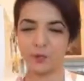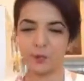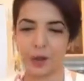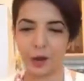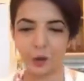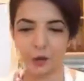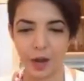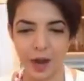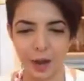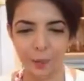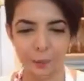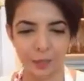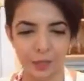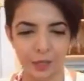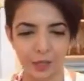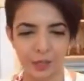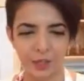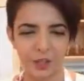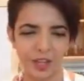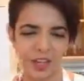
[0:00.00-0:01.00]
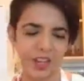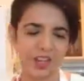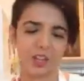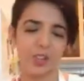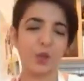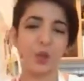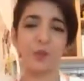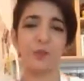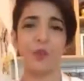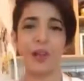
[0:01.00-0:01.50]
flour happening and, and
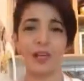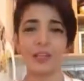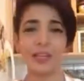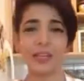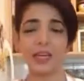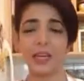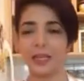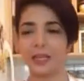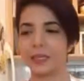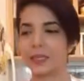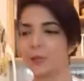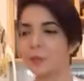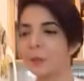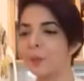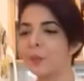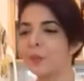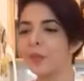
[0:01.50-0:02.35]
it's no fun to eat.